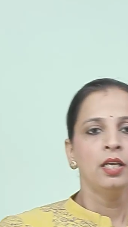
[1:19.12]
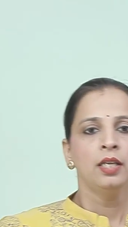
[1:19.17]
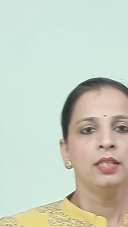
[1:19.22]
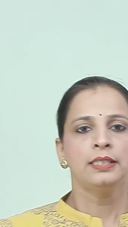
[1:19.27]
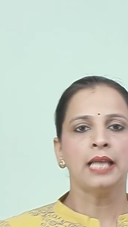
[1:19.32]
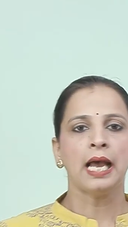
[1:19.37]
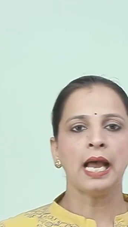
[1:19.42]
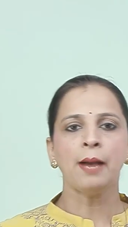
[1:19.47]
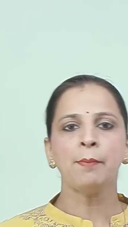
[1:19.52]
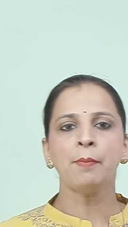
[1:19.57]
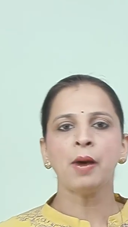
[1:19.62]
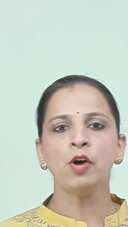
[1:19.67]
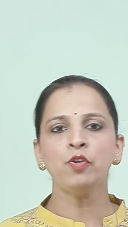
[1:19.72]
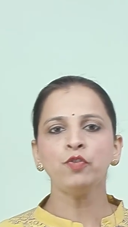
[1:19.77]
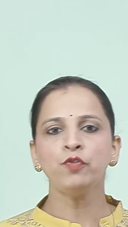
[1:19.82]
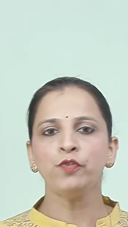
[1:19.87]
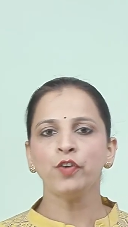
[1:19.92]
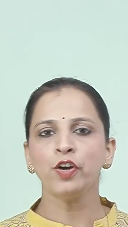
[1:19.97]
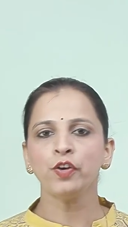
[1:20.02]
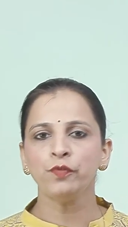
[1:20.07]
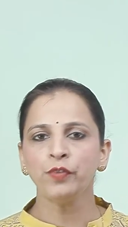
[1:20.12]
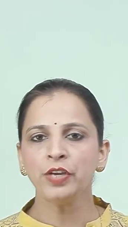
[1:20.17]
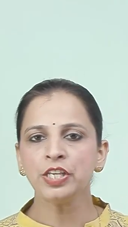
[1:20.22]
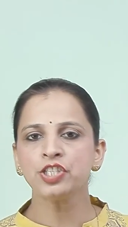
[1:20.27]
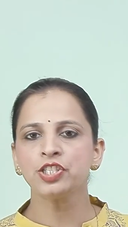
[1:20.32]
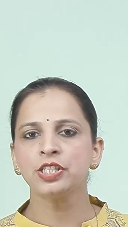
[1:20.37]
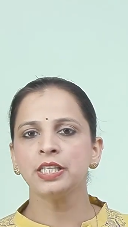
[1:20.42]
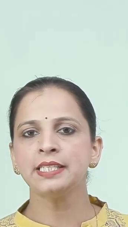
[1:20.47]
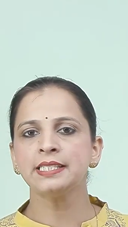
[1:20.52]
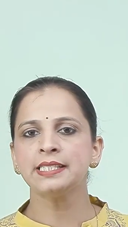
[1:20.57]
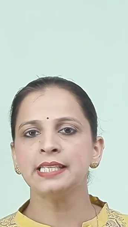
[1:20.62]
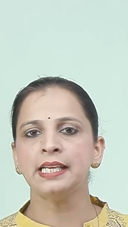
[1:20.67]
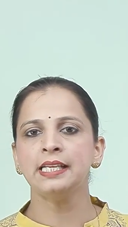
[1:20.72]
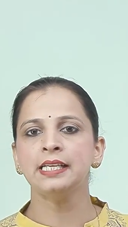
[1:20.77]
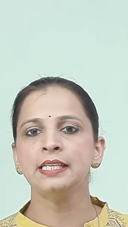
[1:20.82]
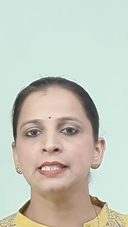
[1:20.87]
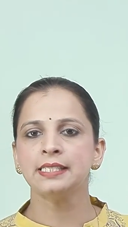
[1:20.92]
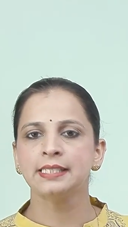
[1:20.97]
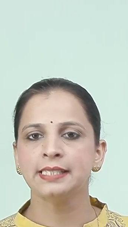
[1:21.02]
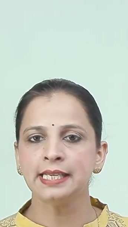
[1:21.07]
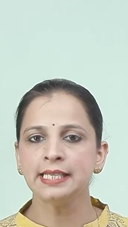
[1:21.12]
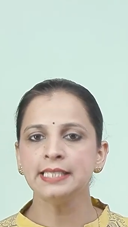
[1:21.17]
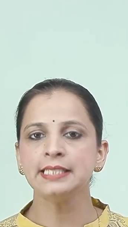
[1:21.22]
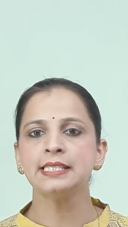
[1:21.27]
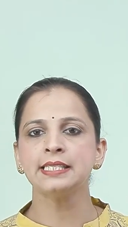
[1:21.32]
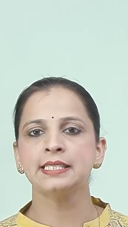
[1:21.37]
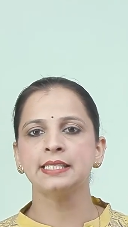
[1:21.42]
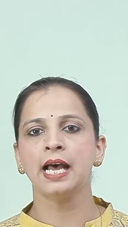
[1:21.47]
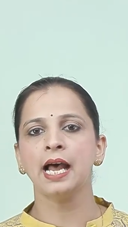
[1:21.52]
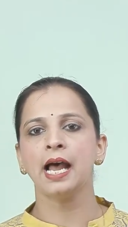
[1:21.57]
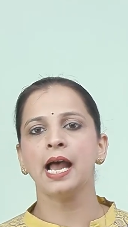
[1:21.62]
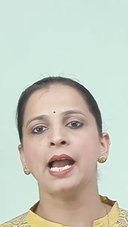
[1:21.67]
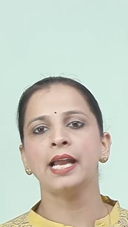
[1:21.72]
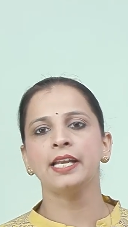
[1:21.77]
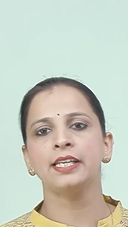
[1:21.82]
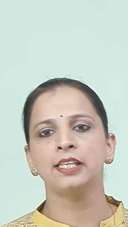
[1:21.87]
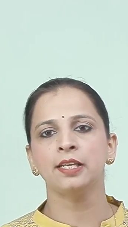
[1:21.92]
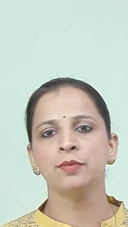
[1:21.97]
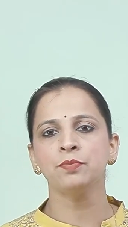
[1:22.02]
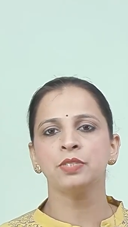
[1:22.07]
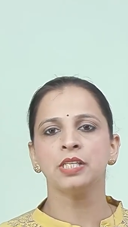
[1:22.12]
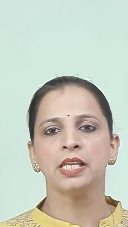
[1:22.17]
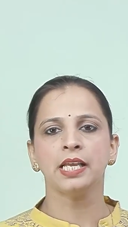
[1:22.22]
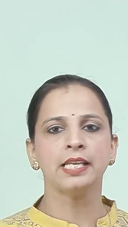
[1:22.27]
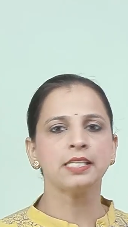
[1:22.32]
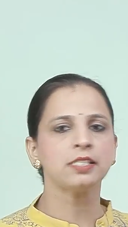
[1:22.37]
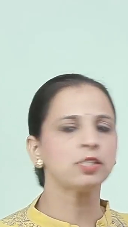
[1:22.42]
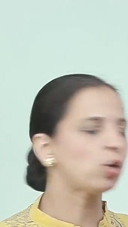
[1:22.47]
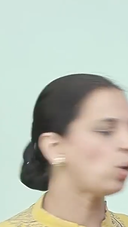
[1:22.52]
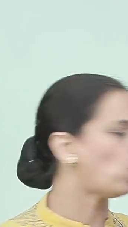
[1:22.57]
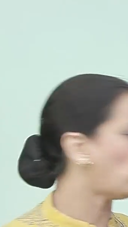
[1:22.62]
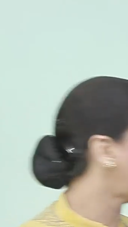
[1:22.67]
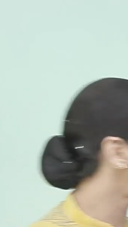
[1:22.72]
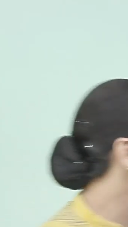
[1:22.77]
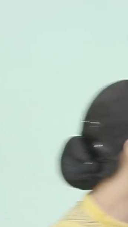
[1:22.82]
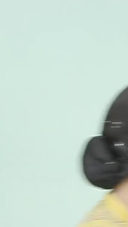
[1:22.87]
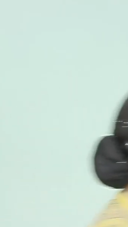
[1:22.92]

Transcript: The amount for which the seller sells the items is called